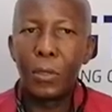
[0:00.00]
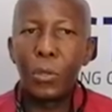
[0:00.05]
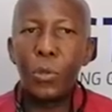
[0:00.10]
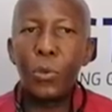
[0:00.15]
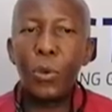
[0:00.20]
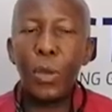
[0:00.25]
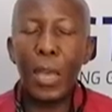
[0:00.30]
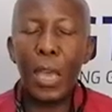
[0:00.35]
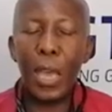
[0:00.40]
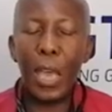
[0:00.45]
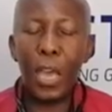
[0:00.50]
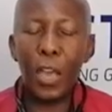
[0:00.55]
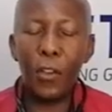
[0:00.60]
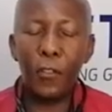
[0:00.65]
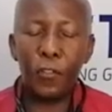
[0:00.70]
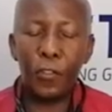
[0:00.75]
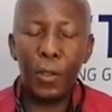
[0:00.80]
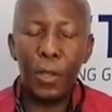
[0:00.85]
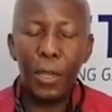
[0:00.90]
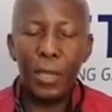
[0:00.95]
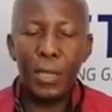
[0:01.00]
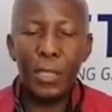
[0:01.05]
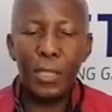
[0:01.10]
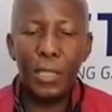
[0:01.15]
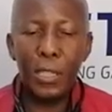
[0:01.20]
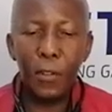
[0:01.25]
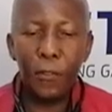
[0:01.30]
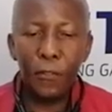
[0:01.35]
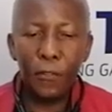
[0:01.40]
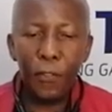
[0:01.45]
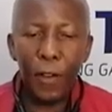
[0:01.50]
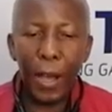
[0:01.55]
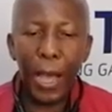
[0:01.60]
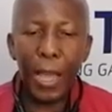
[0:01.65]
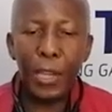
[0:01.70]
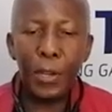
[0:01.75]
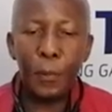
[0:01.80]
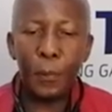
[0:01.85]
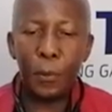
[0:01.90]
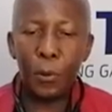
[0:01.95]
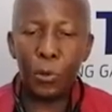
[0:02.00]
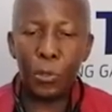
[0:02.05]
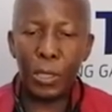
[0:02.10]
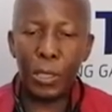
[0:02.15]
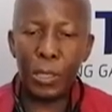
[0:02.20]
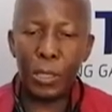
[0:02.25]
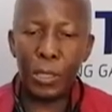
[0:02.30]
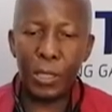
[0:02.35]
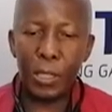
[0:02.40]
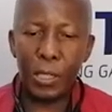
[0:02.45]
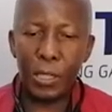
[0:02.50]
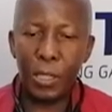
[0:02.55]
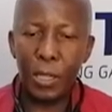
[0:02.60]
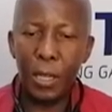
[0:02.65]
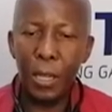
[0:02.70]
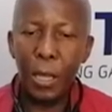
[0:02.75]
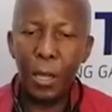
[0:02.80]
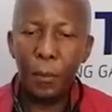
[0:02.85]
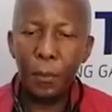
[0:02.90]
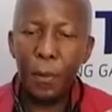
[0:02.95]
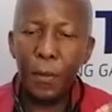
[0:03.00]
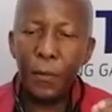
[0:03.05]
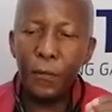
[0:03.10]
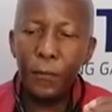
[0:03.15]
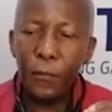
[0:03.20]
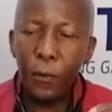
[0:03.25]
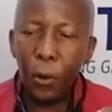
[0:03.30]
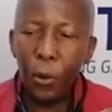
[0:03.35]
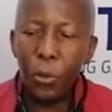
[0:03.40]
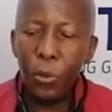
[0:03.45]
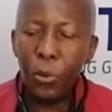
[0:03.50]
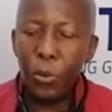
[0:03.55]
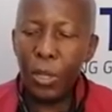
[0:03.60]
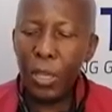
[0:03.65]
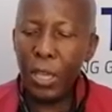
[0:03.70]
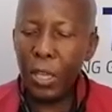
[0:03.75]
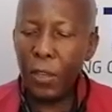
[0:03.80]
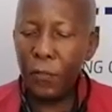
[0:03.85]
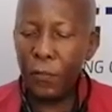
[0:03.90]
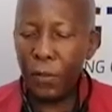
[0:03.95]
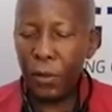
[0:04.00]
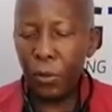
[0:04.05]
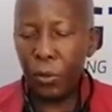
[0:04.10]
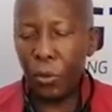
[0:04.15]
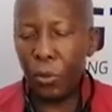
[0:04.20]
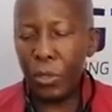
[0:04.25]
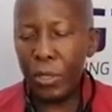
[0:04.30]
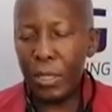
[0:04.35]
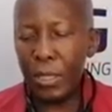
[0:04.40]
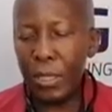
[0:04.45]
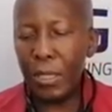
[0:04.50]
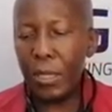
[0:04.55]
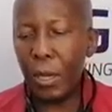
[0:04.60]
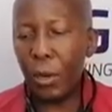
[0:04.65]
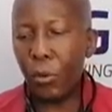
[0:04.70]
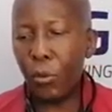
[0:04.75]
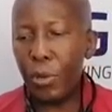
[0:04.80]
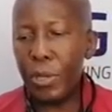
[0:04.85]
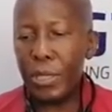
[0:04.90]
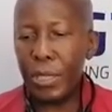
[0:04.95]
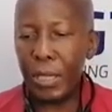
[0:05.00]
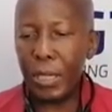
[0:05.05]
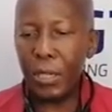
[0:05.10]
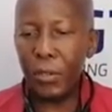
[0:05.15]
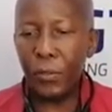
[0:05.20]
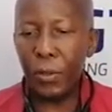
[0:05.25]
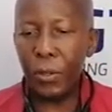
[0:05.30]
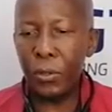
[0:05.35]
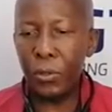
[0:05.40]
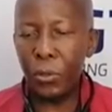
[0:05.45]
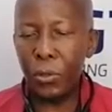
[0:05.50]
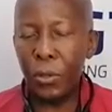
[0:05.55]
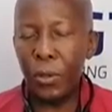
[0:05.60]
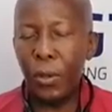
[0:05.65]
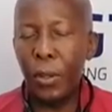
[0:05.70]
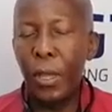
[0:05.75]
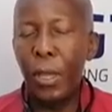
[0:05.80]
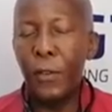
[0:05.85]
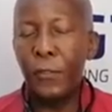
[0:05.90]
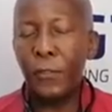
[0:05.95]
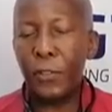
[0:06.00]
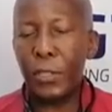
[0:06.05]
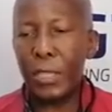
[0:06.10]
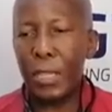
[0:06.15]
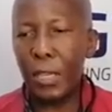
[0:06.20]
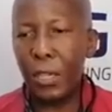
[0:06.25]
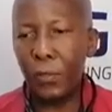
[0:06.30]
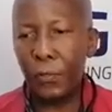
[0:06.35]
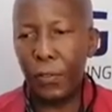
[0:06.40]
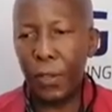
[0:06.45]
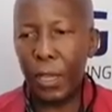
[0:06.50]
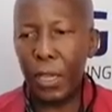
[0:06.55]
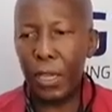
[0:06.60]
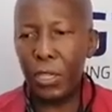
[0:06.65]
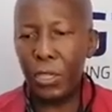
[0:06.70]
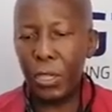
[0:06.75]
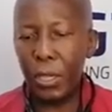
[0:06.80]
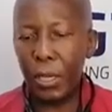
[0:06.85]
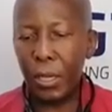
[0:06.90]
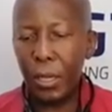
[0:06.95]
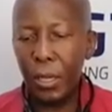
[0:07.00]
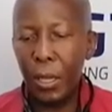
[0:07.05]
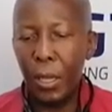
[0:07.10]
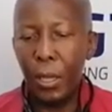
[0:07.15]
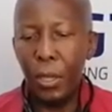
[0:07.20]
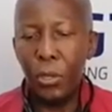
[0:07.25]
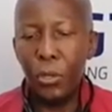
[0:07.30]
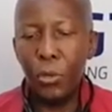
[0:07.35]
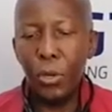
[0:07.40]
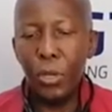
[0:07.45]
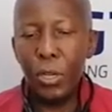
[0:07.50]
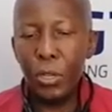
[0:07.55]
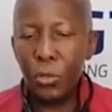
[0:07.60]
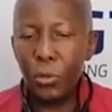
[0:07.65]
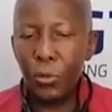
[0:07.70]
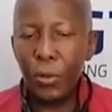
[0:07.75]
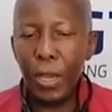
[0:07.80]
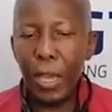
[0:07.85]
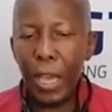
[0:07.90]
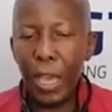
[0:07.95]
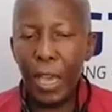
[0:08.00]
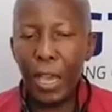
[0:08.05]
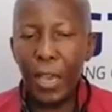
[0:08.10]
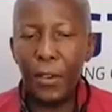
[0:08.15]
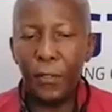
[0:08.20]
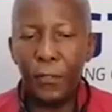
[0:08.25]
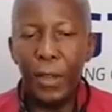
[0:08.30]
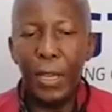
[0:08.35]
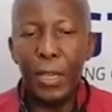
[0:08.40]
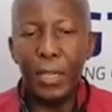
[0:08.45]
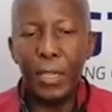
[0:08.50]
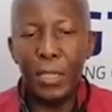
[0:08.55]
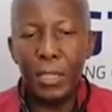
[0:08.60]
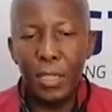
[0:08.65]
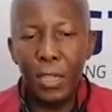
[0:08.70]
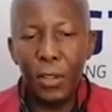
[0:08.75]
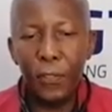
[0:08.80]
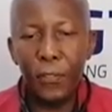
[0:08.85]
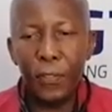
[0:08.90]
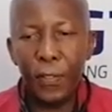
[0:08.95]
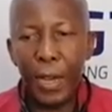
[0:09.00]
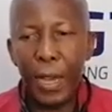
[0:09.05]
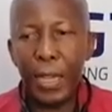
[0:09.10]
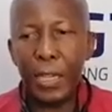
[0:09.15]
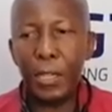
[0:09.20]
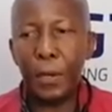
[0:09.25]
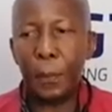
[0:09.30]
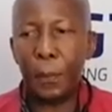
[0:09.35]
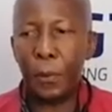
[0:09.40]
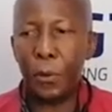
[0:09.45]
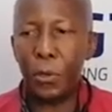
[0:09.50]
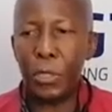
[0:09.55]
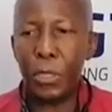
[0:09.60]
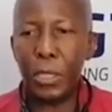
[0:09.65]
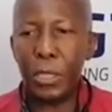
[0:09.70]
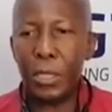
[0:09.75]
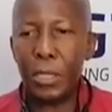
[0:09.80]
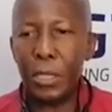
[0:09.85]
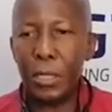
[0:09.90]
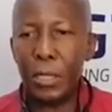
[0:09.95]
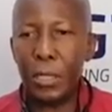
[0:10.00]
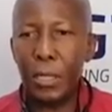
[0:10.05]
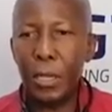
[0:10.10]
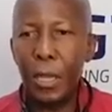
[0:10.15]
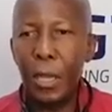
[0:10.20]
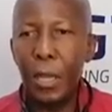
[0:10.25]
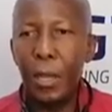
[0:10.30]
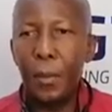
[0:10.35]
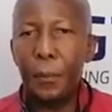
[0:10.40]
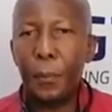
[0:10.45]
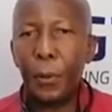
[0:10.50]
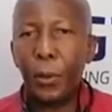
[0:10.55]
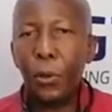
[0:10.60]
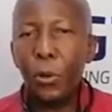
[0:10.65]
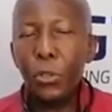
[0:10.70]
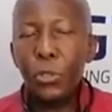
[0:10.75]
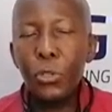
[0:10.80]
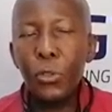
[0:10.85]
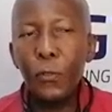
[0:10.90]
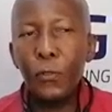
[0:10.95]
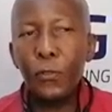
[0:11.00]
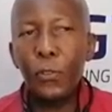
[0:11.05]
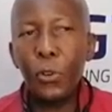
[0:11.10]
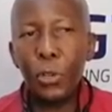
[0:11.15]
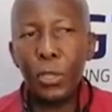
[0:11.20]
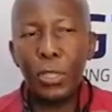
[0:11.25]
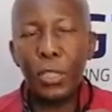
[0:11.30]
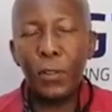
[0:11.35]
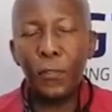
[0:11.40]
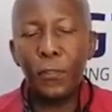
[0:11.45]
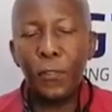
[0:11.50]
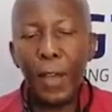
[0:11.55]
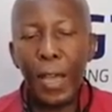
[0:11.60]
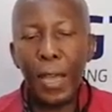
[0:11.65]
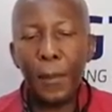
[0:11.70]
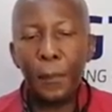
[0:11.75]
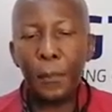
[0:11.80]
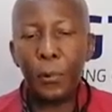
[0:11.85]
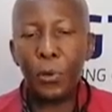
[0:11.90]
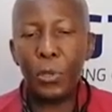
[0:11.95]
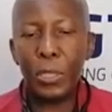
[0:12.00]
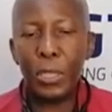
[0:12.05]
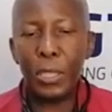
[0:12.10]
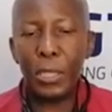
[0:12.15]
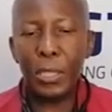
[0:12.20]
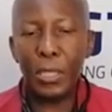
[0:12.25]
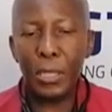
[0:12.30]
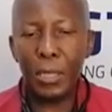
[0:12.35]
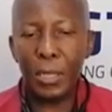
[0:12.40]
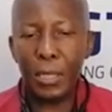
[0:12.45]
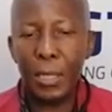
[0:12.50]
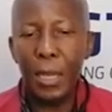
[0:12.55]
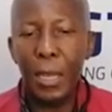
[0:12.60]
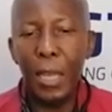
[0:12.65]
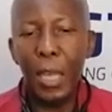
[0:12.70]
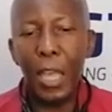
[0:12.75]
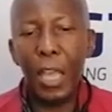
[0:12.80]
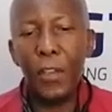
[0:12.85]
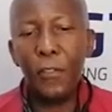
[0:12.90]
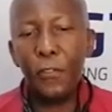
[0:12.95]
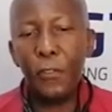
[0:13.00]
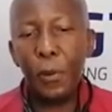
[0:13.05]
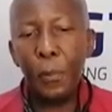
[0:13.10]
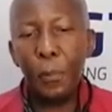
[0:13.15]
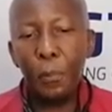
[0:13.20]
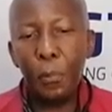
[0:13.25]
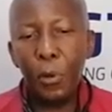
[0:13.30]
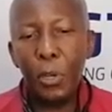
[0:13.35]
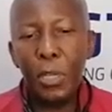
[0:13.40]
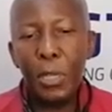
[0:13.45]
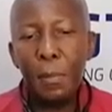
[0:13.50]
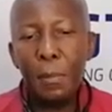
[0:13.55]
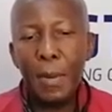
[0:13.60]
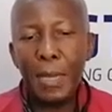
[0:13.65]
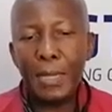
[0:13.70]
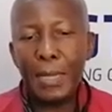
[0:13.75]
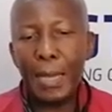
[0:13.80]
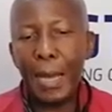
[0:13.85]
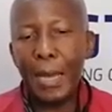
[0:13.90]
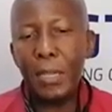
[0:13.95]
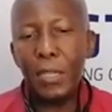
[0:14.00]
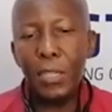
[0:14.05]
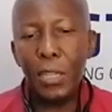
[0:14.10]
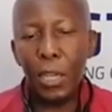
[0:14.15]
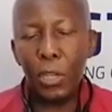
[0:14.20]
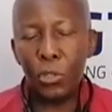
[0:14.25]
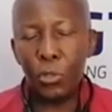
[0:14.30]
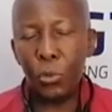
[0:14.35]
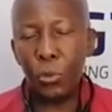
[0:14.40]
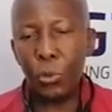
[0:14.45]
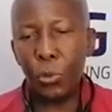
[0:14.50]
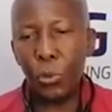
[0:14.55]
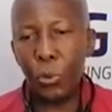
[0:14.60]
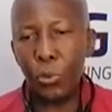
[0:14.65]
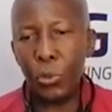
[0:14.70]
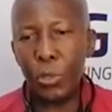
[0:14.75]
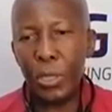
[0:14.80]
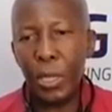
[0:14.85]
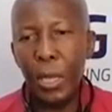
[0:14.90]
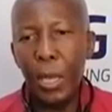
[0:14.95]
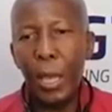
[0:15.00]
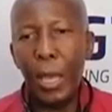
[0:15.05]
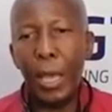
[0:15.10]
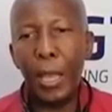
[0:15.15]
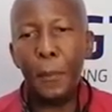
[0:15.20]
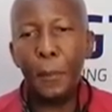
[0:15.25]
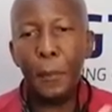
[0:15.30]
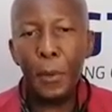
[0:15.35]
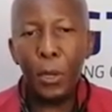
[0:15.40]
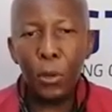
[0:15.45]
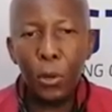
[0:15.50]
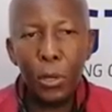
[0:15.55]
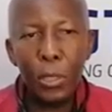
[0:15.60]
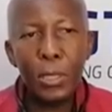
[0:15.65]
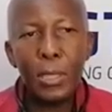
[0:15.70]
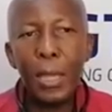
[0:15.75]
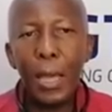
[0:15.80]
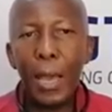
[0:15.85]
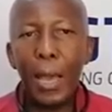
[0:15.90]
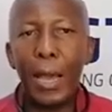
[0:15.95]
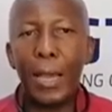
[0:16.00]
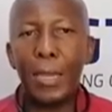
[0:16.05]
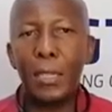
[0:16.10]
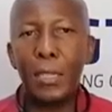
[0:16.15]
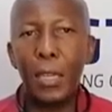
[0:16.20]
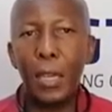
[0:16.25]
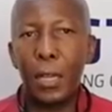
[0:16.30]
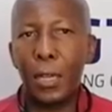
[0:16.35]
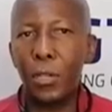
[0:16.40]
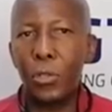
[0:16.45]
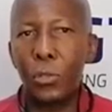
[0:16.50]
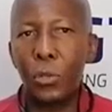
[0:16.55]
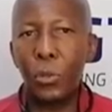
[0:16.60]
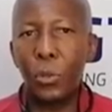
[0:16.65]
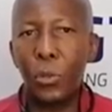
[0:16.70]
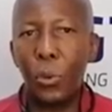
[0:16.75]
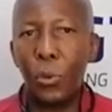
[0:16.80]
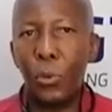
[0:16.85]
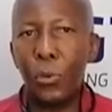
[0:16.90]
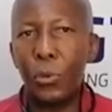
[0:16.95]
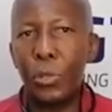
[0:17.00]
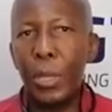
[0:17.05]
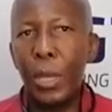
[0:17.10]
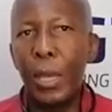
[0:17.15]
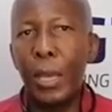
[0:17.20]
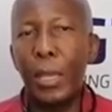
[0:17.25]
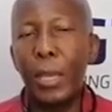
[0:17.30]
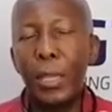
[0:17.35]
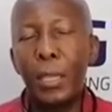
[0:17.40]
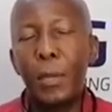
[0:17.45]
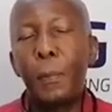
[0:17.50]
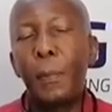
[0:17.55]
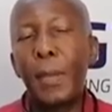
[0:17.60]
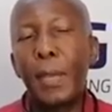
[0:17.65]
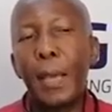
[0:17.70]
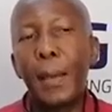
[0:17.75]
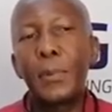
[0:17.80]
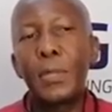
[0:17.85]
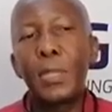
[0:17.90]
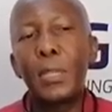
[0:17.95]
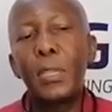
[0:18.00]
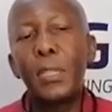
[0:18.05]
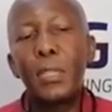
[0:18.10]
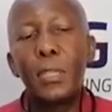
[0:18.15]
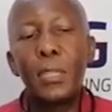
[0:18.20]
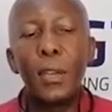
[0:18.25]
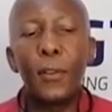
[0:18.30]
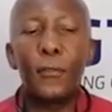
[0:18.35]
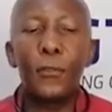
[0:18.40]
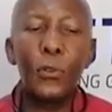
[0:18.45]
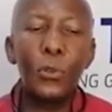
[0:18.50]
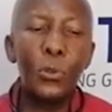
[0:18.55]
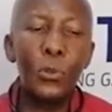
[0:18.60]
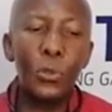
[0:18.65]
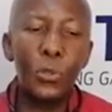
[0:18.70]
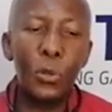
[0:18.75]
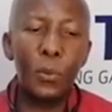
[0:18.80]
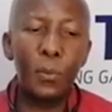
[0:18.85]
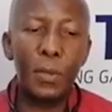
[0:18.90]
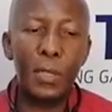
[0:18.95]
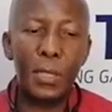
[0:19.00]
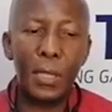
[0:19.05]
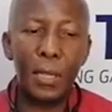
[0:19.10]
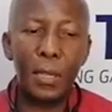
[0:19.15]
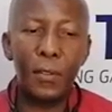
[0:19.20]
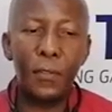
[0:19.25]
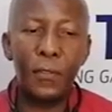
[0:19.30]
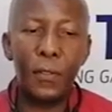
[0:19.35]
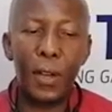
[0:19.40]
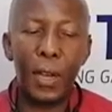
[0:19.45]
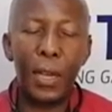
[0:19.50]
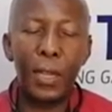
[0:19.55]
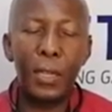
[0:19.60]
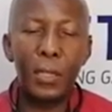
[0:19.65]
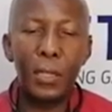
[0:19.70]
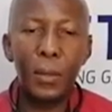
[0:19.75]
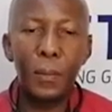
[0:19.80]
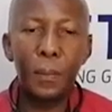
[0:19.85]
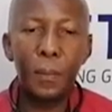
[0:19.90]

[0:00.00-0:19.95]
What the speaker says: Do you have defined processes? Before you even consider going for certification, you need to have defined processes. Because you've got defined processes, everybody must adhere to those. And because they are adhering to those, it becomes easier for you to be certified.